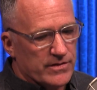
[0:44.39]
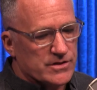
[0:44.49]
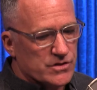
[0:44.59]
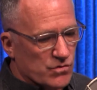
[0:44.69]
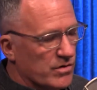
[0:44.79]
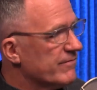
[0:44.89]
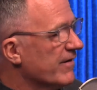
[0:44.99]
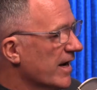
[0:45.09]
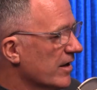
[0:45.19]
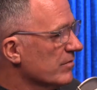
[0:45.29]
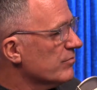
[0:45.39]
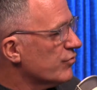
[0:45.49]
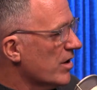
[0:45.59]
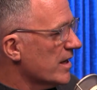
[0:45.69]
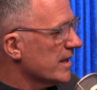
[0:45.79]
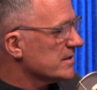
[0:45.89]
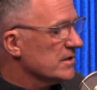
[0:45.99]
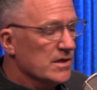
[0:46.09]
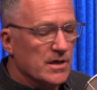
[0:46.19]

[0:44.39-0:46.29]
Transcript: this StoryFile product.